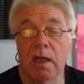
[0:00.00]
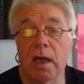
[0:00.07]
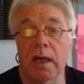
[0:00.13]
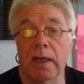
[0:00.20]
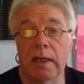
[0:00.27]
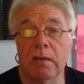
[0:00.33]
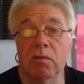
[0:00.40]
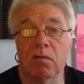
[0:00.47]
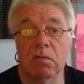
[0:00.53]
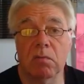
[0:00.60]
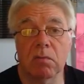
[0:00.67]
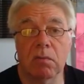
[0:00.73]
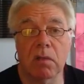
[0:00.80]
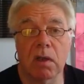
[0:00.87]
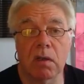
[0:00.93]
And
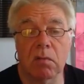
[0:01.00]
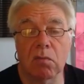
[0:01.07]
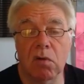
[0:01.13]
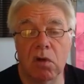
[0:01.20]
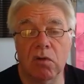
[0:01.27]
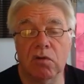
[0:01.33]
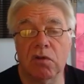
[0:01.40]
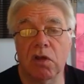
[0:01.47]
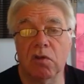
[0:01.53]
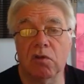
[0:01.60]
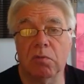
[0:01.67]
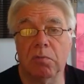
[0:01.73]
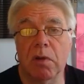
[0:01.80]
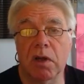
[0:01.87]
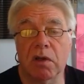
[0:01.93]
whilst
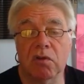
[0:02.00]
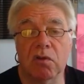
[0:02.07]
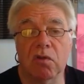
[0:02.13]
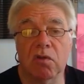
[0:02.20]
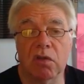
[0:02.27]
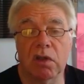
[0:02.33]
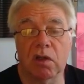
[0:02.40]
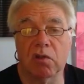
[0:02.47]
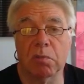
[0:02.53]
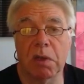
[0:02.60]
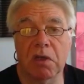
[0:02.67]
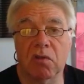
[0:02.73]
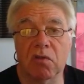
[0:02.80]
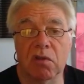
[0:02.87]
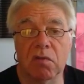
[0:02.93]
those bikes are still
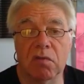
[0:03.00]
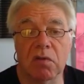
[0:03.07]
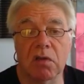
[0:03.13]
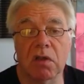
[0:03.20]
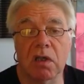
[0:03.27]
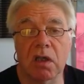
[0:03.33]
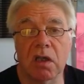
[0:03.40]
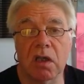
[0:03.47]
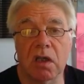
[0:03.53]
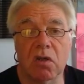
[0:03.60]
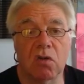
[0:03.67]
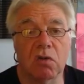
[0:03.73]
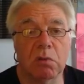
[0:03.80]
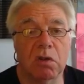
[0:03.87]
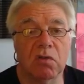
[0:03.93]
expensive, the
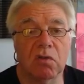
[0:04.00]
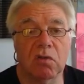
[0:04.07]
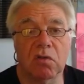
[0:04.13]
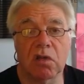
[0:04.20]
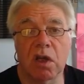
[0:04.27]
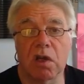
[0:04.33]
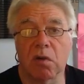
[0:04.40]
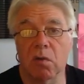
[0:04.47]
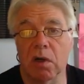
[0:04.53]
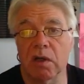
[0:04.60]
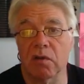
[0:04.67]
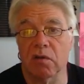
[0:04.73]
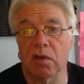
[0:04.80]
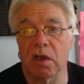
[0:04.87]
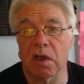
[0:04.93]
economies of scale
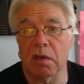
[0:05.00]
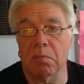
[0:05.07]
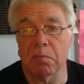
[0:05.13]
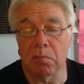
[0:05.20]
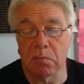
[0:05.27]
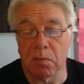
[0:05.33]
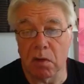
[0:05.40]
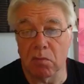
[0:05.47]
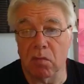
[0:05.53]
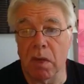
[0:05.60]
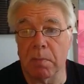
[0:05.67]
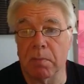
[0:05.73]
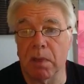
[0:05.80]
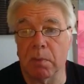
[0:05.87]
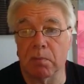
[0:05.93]
as they
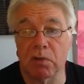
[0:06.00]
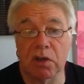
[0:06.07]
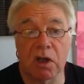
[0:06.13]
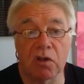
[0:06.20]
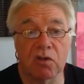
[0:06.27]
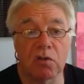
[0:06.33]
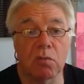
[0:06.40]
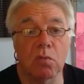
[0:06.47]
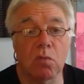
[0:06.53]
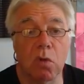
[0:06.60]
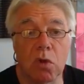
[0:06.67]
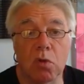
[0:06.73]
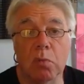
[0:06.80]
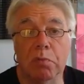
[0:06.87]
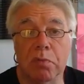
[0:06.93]
ramp up production
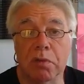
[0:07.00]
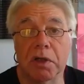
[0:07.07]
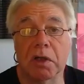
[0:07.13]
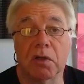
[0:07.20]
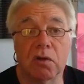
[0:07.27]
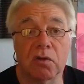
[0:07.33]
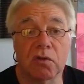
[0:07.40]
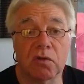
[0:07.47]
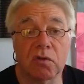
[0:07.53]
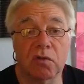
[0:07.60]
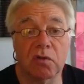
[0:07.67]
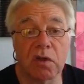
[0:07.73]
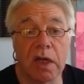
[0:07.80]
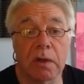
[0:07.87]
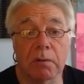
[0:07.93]
will bring
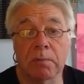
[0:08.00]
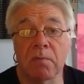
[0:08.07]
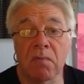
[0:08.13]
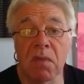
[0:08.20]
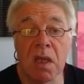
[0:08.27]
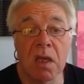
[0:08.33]
costs down.